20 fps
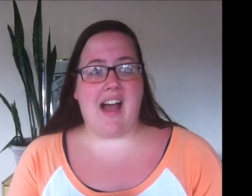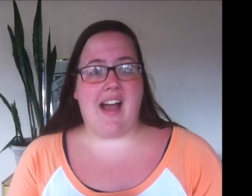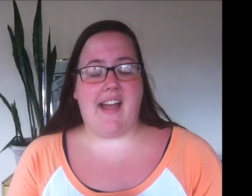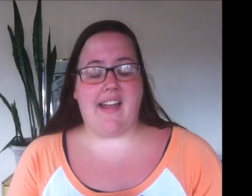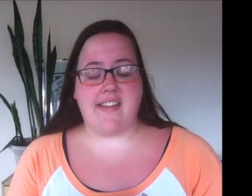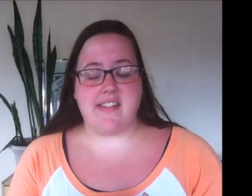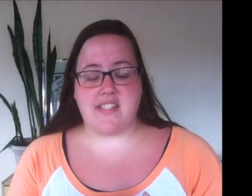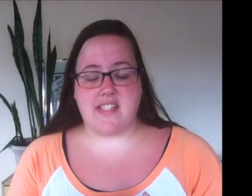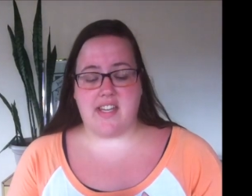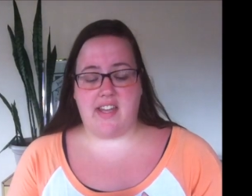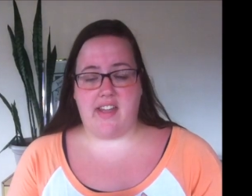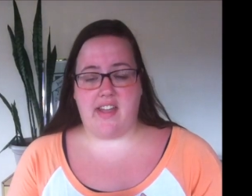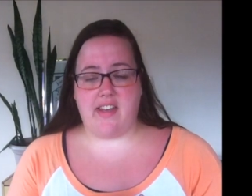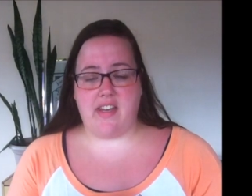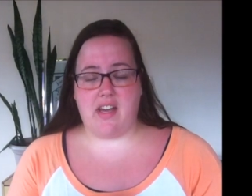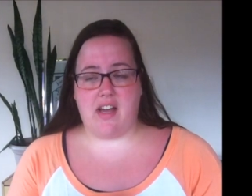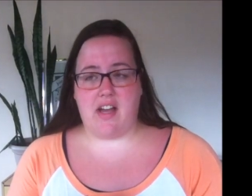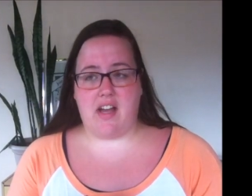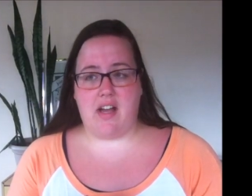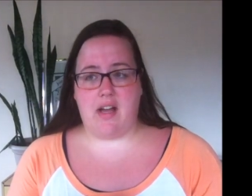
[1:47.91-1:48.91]
I
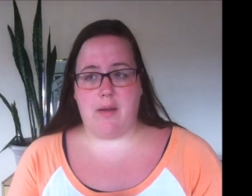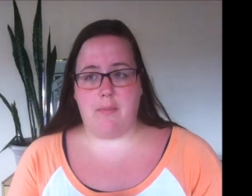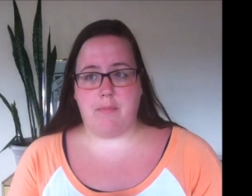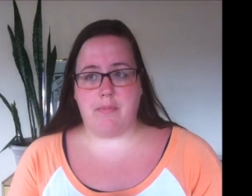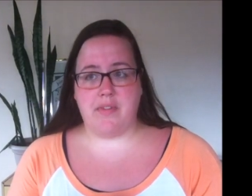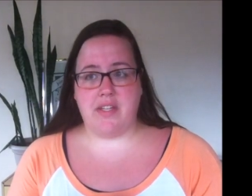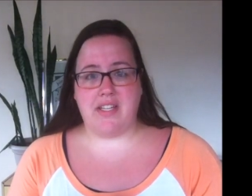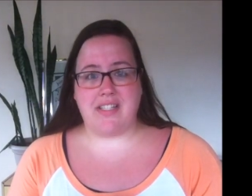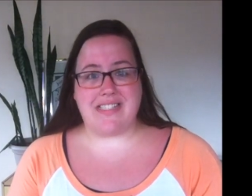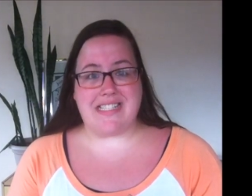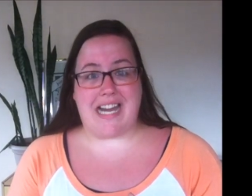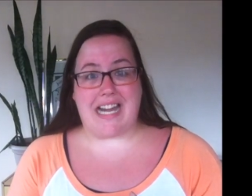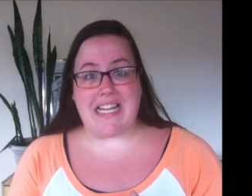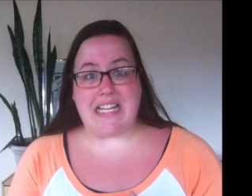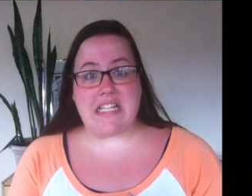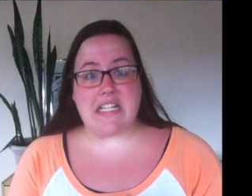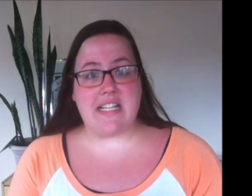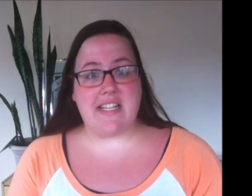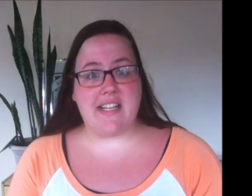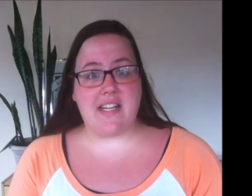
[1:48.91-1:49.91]
did um,
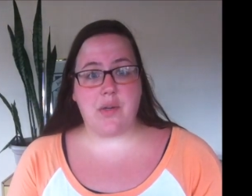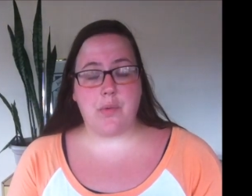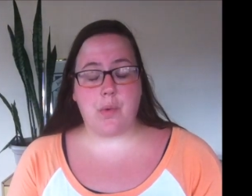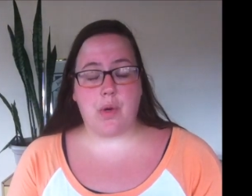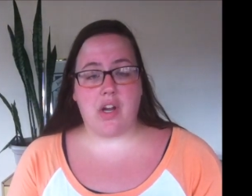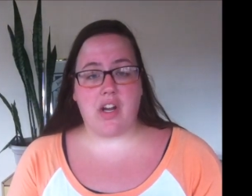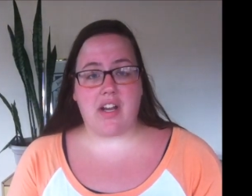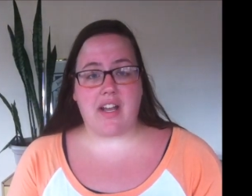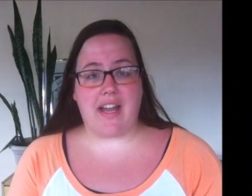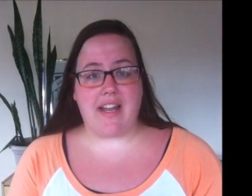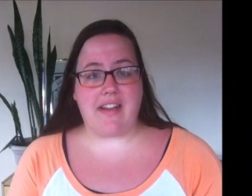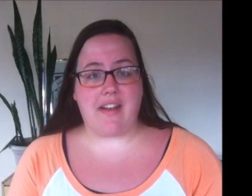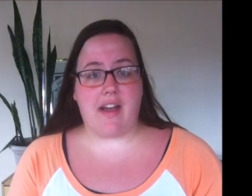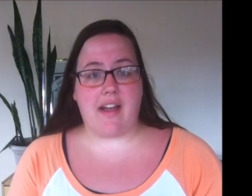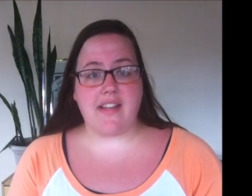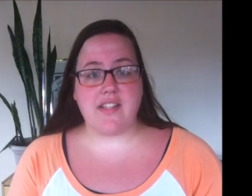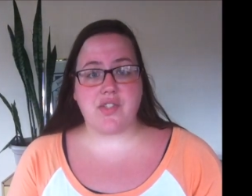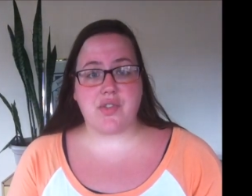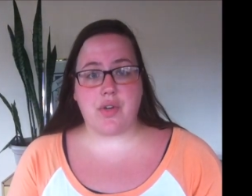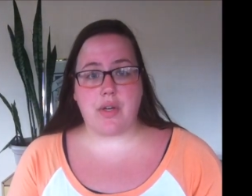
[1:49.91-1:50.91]
night cleaning work at an
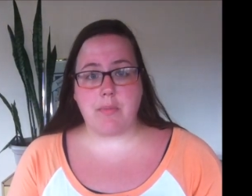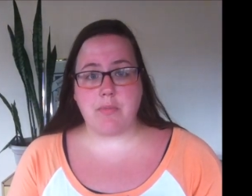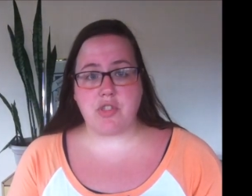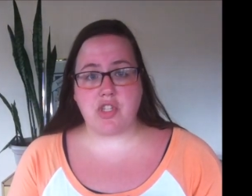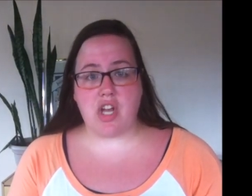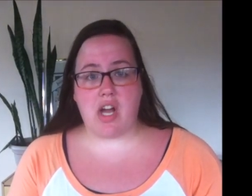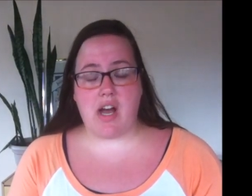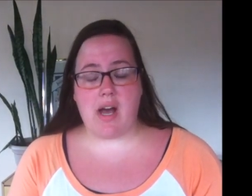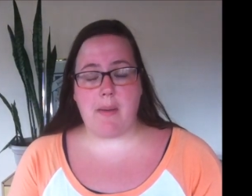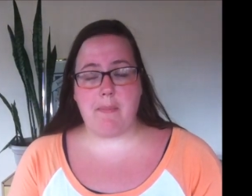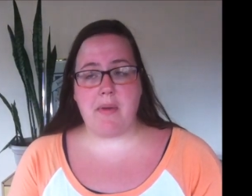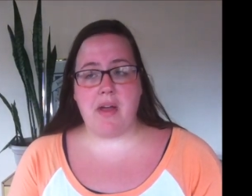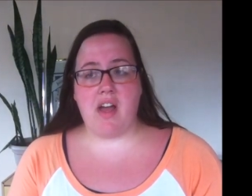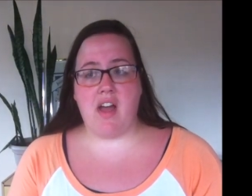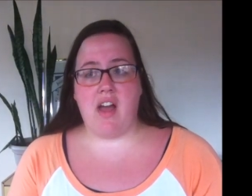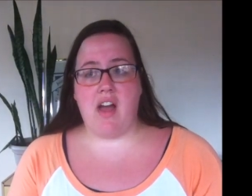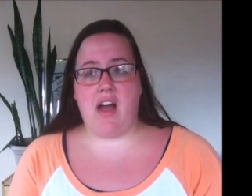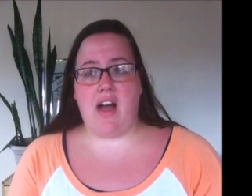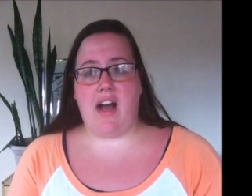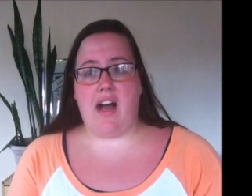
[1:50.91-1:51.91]
ice cream shop.
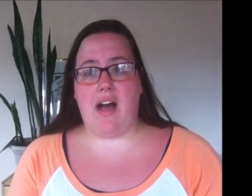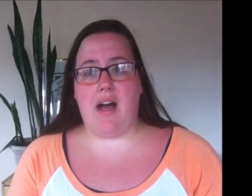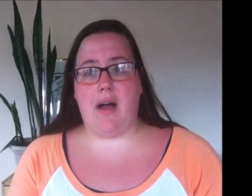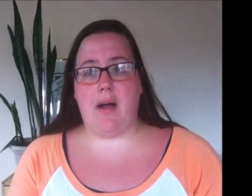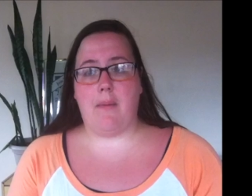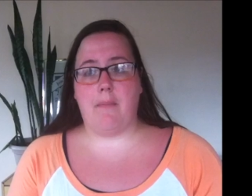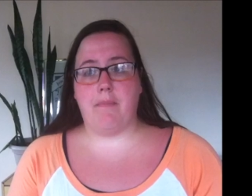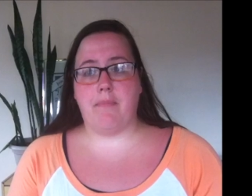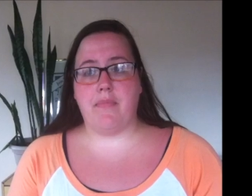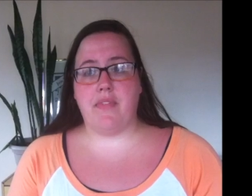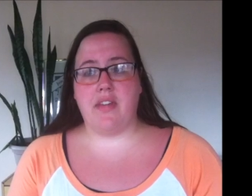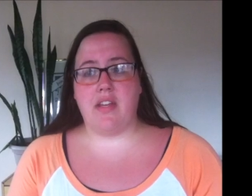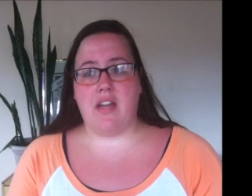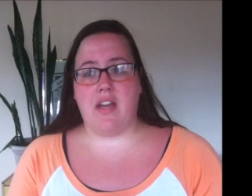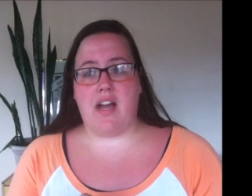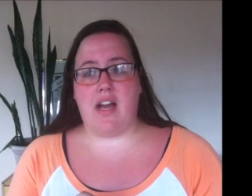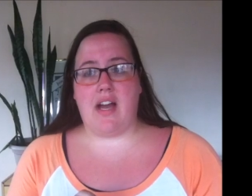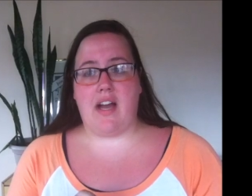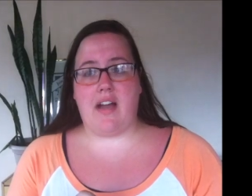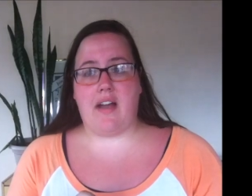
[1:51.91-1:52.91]
Um,
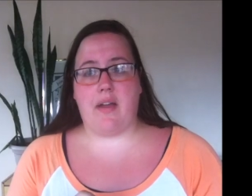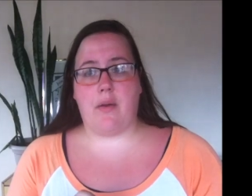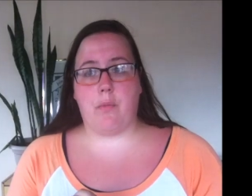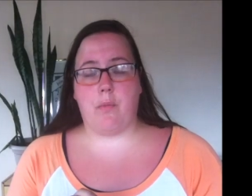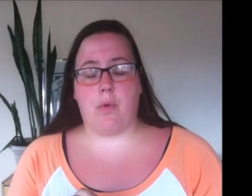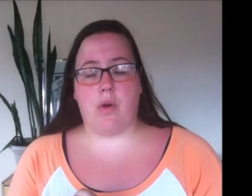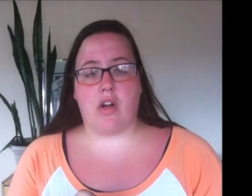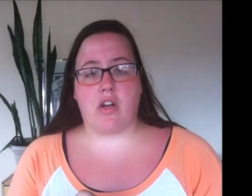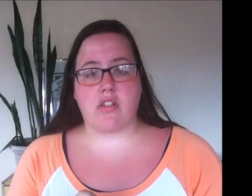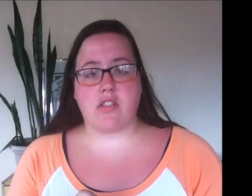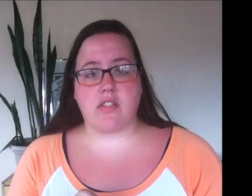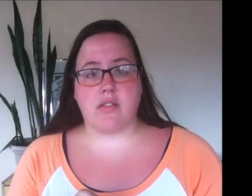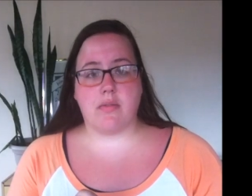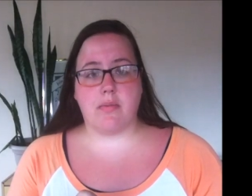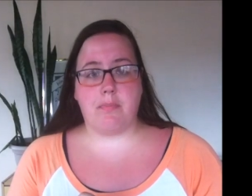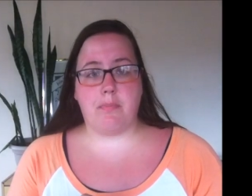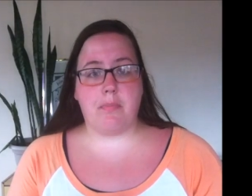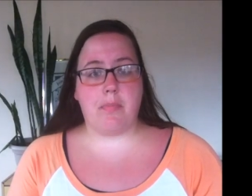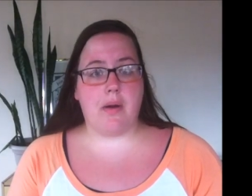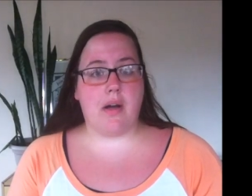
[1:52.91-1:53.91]
I
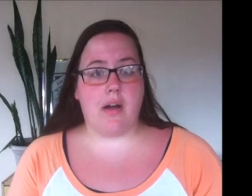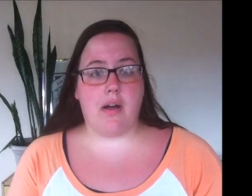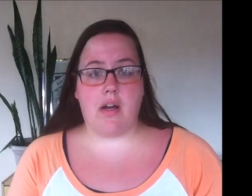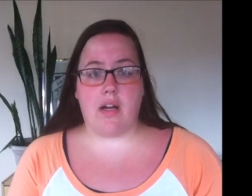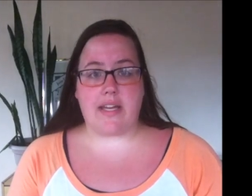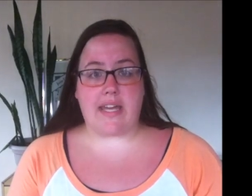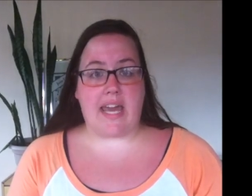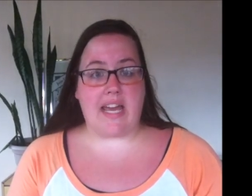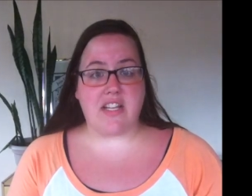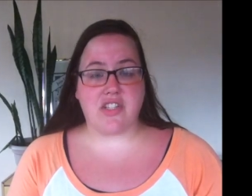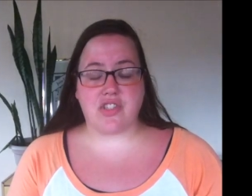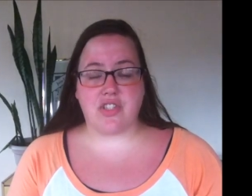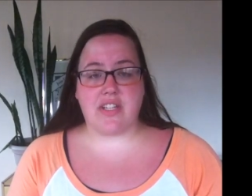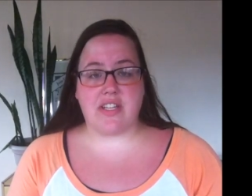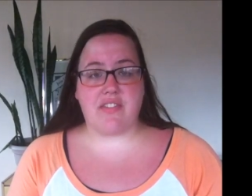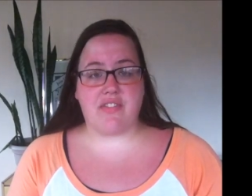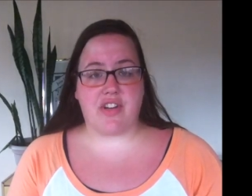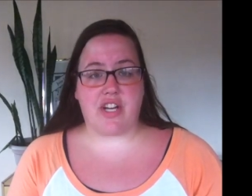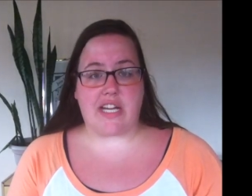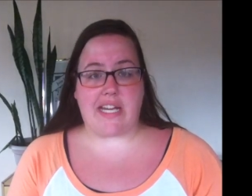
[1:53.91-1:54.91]
worked
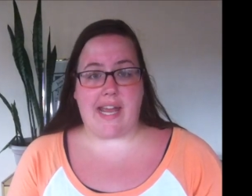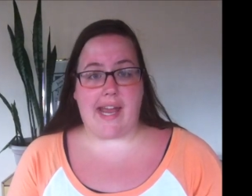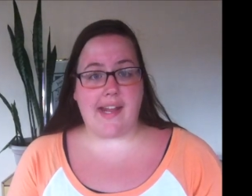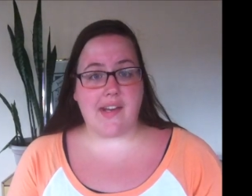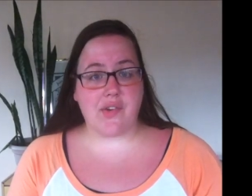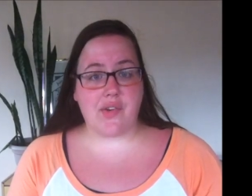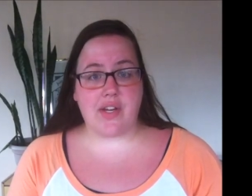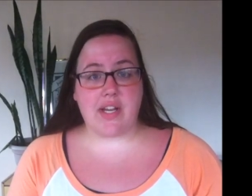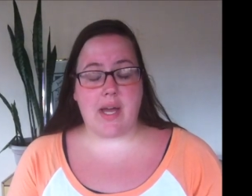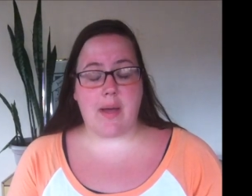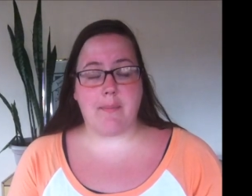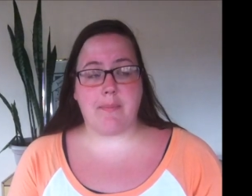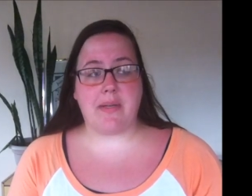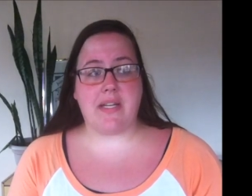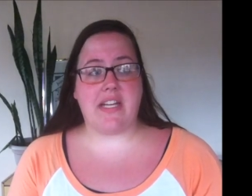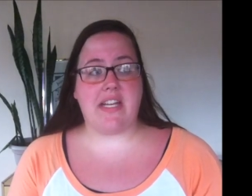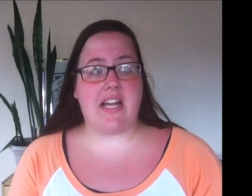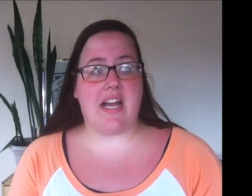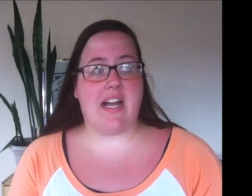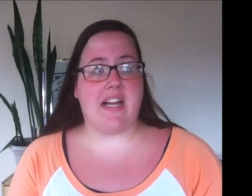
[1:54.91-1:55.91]
occasionally for a catering
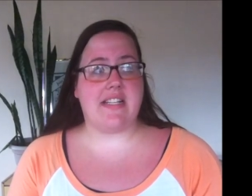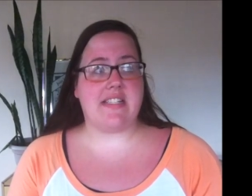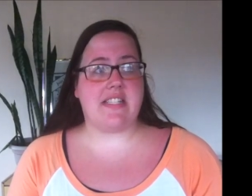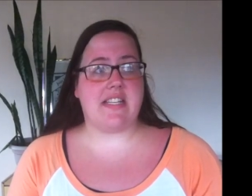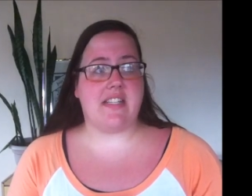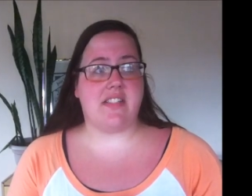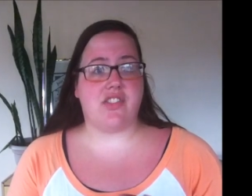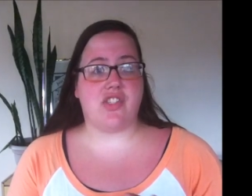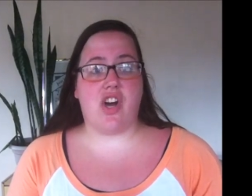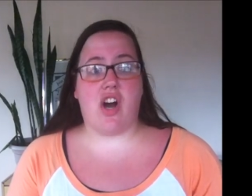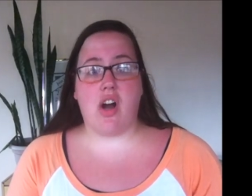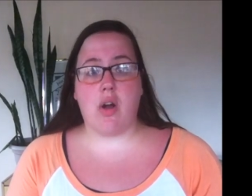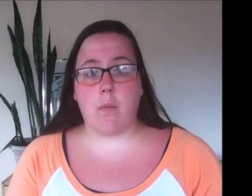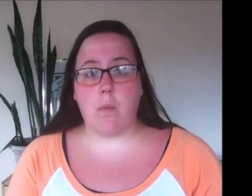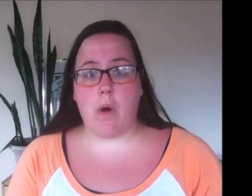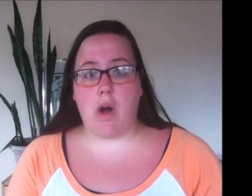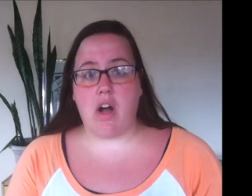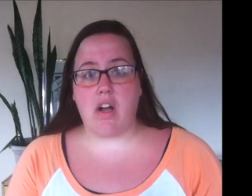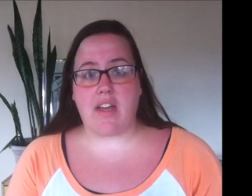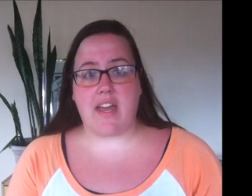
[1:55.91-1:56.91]
company. I did
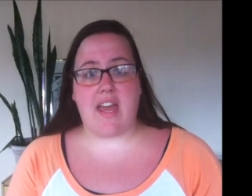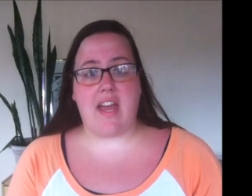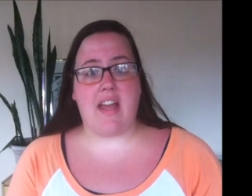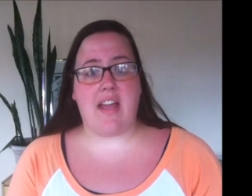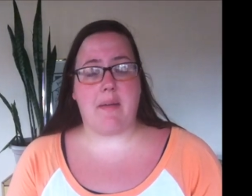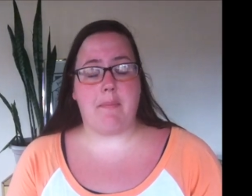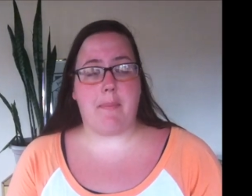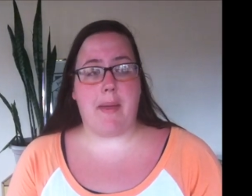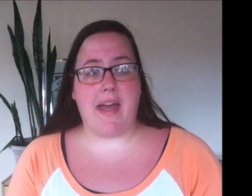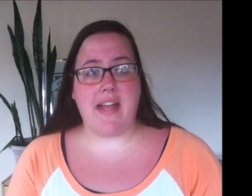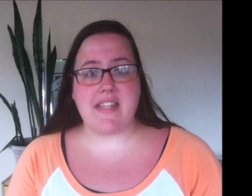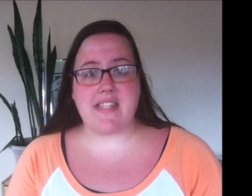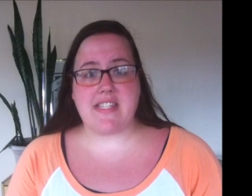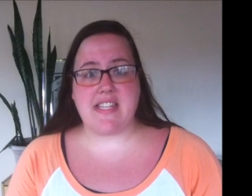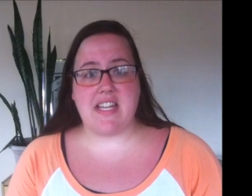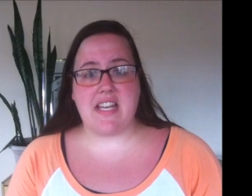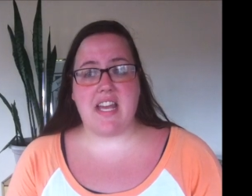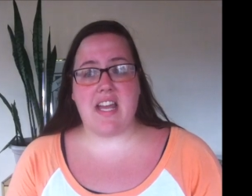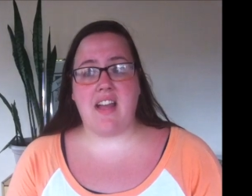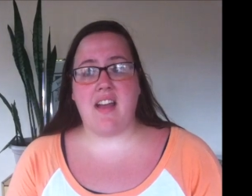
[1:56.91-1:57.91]
dog walking and pet
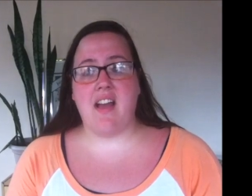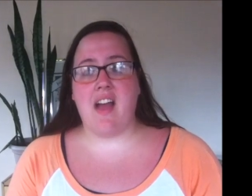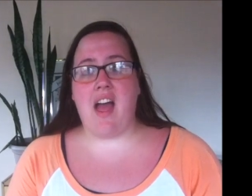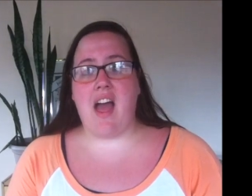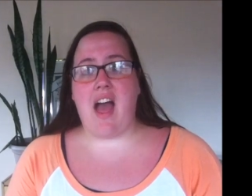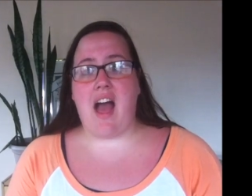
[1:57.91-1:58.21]
sitting.